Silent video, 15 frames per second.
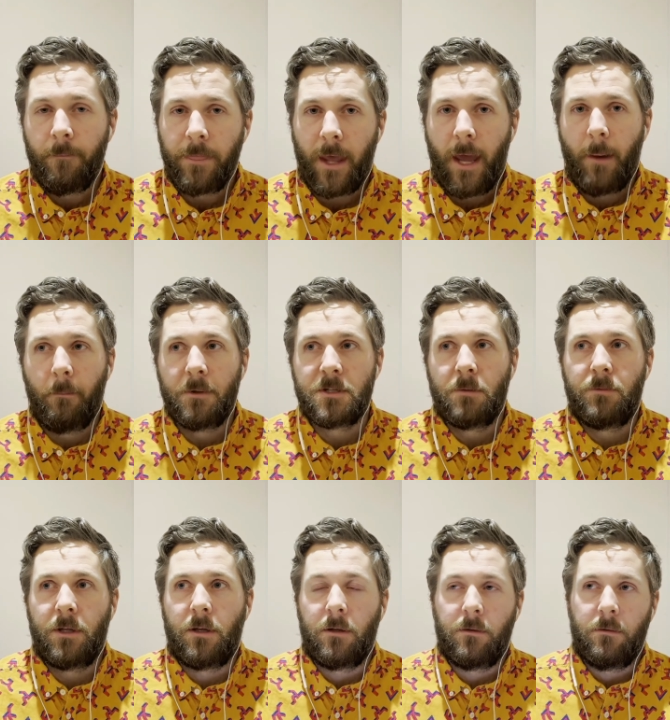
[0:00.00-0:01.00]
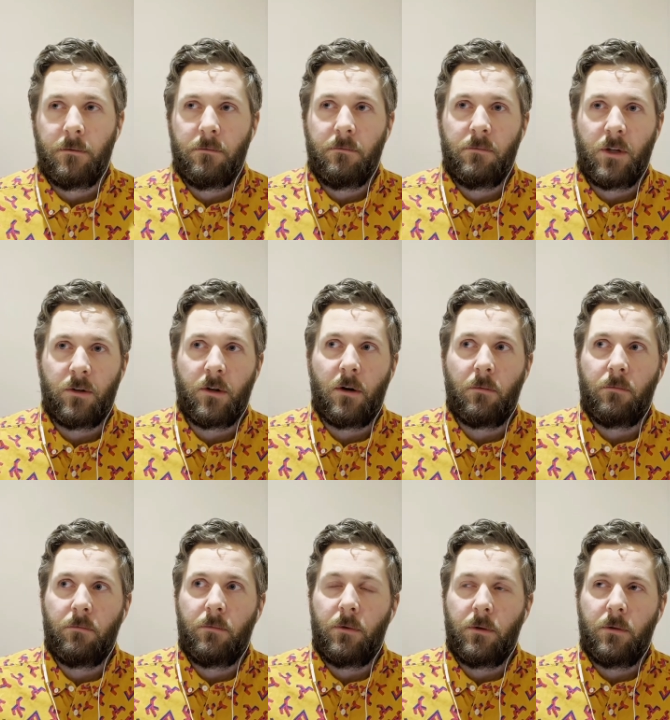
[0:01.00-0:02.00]
with something you'll
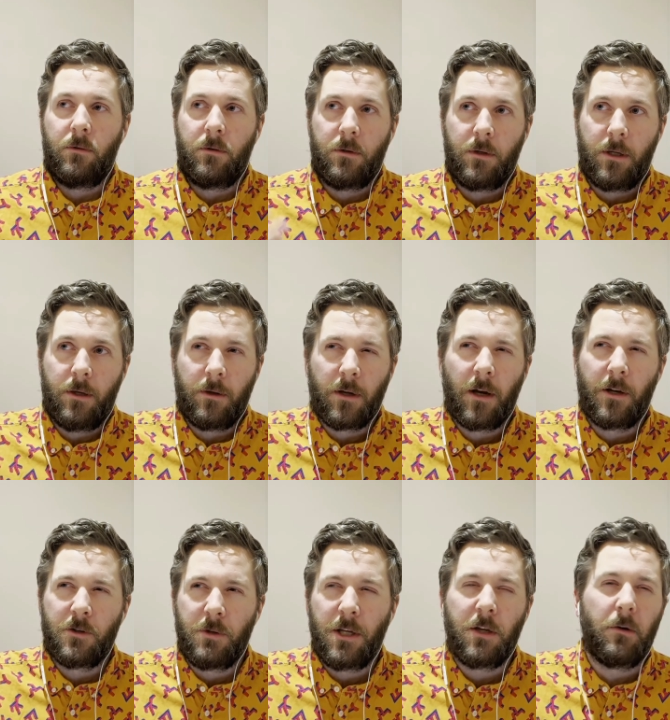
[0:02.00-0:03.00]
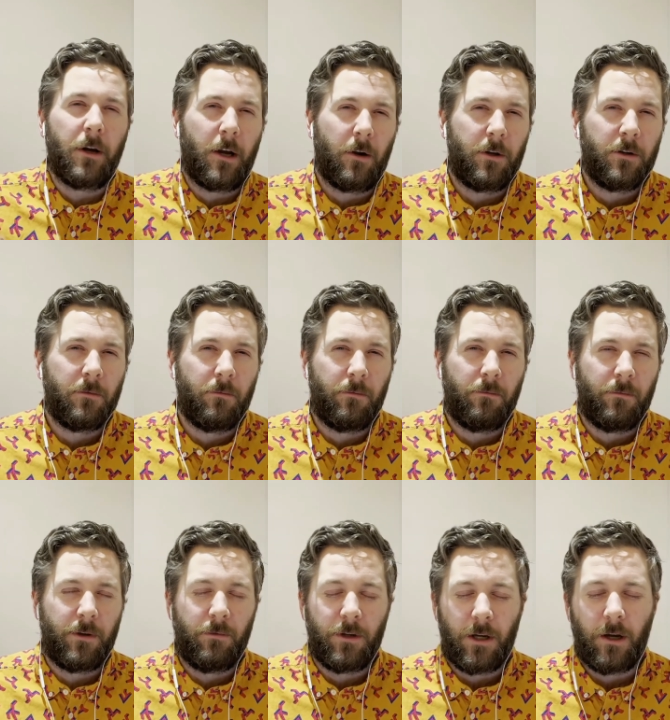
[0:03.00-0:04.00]
kind of tweak your ear
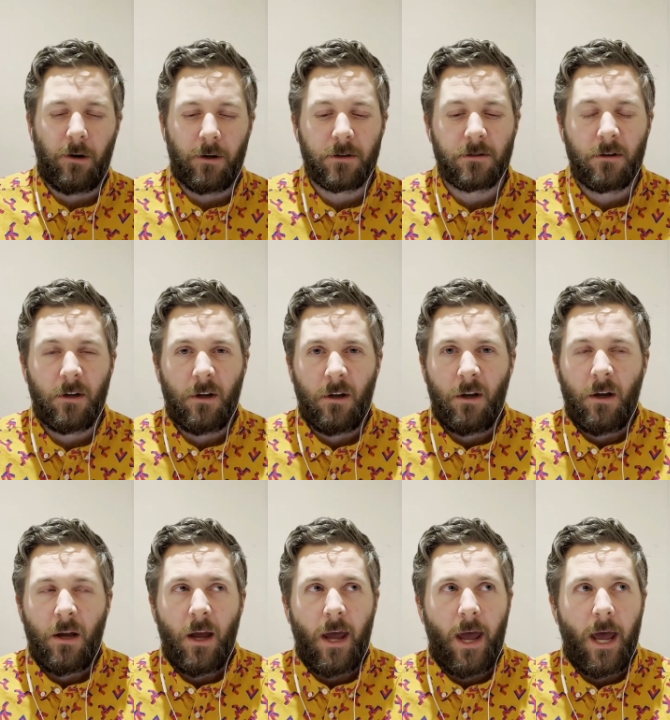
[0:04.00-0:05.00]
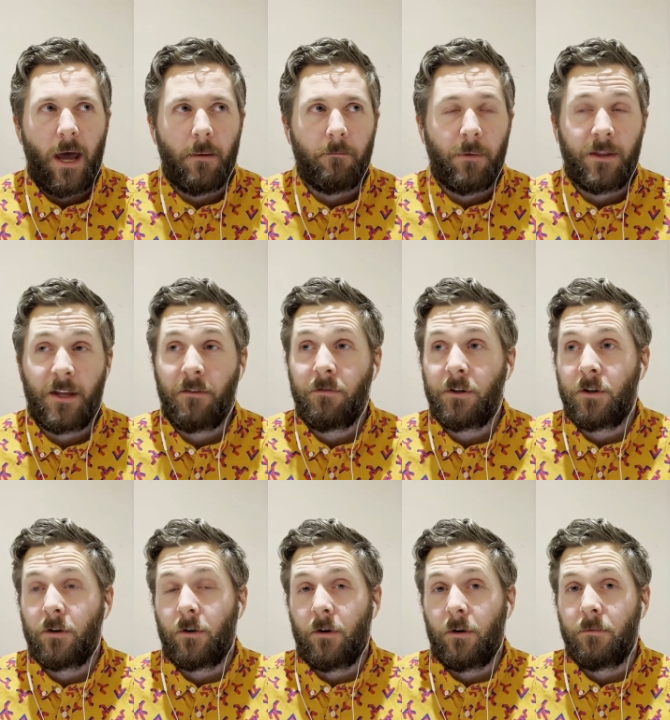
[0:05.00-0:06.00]
when you hear it. And then for
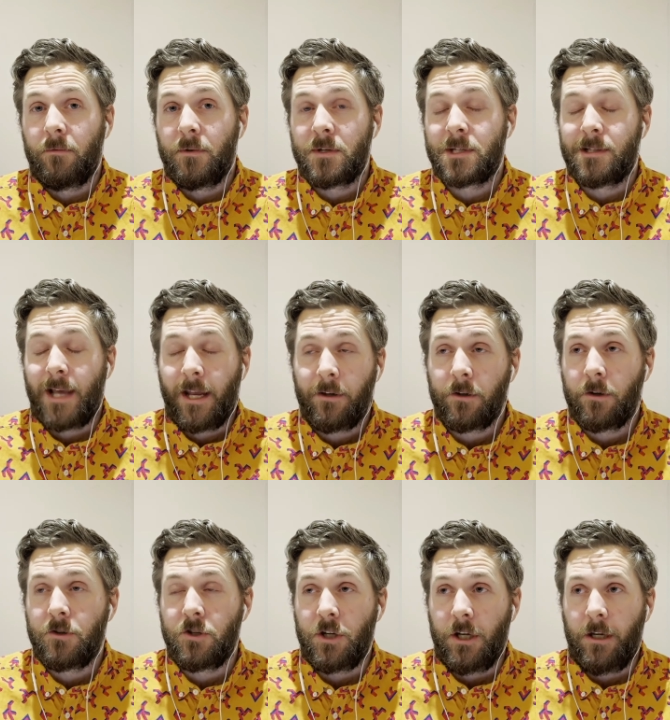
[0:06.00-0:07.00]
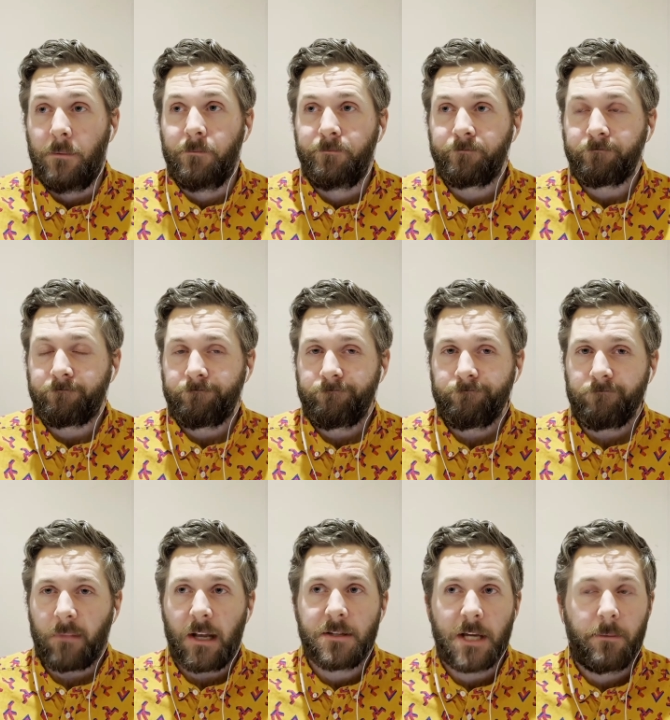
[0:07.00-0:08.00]
your slender G,
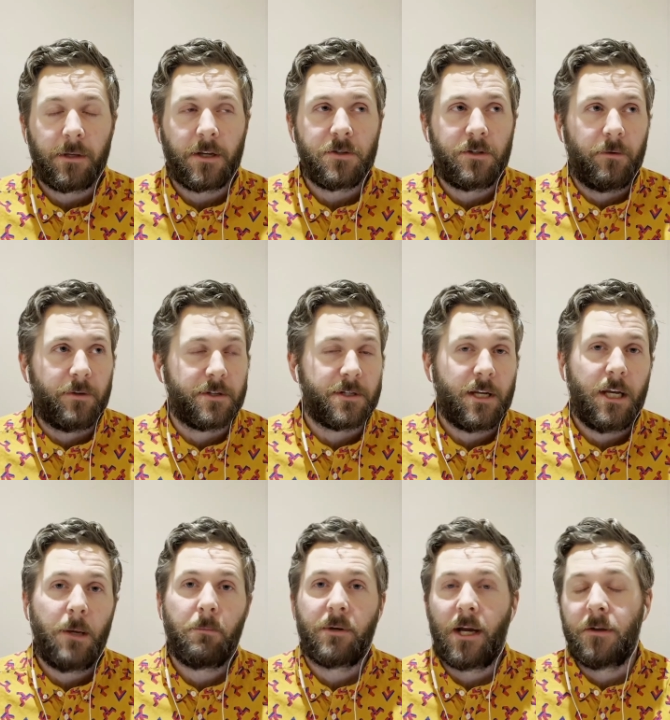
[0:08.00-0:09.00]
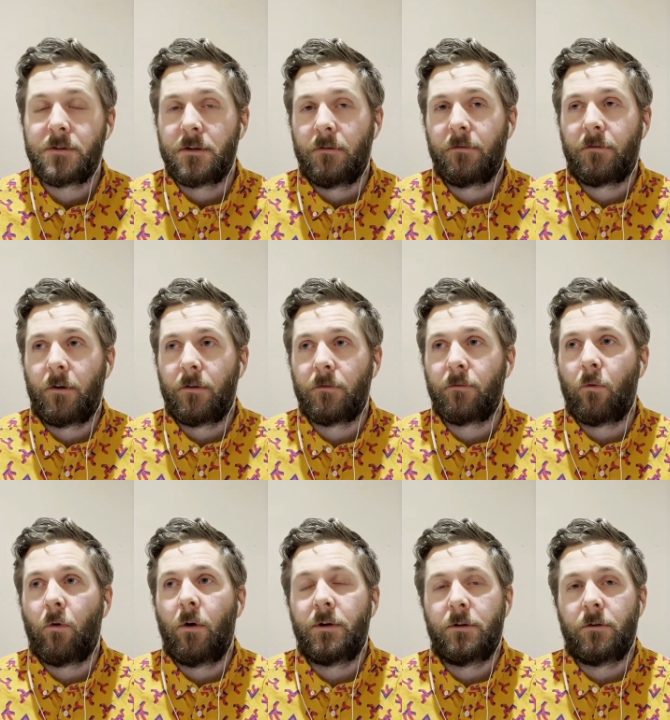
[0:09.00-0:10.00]
same thing as you did with the C, pronounce it further
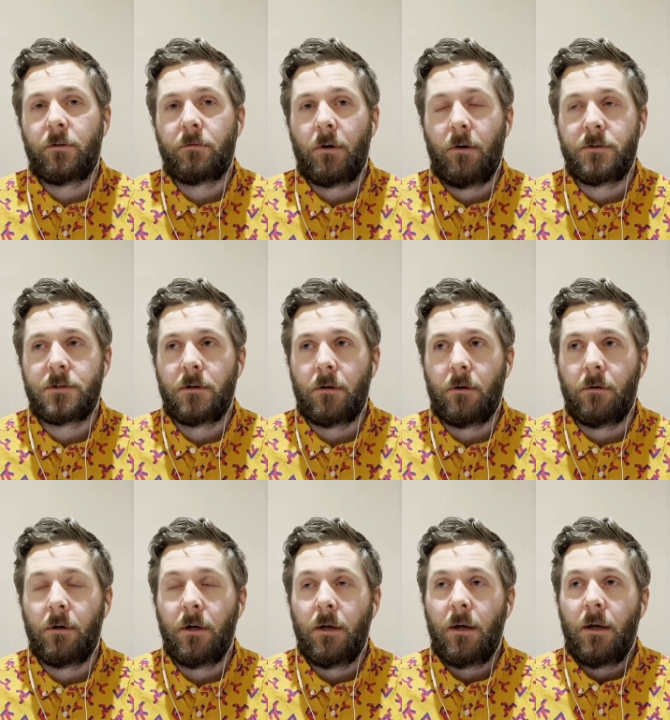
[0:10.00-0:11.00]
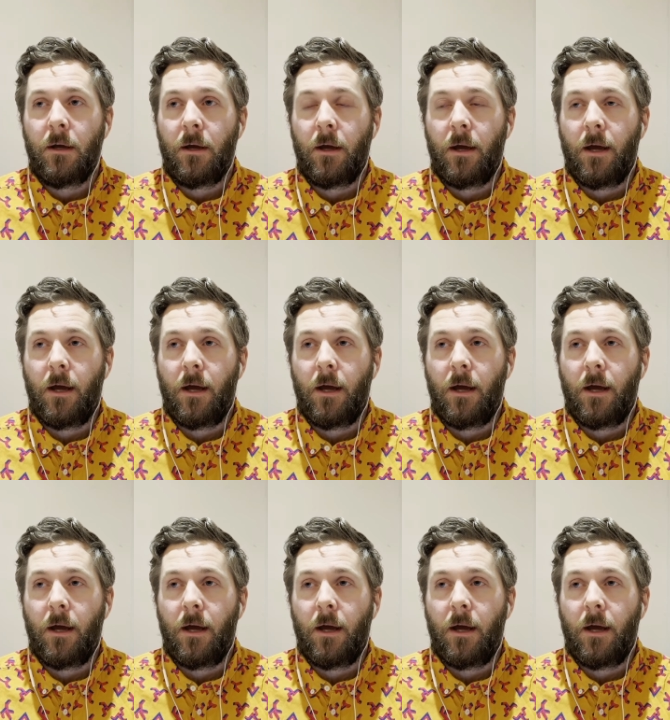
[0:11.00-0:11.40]
forward in your throat. So g.